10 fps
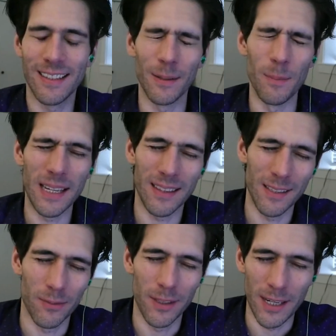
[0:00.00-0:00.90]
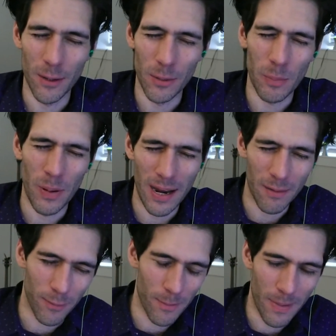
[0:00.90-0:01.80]
to make this video to pay
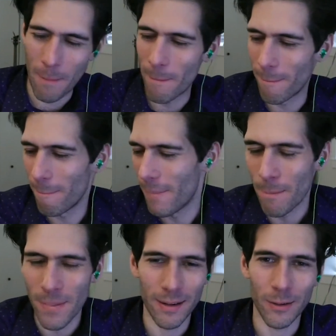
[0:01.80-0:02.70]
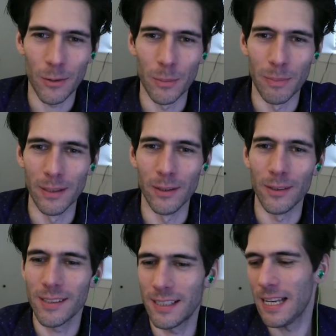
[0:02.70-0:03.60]
for my medical
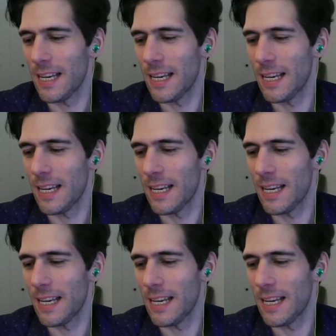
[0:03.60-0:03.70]
bills.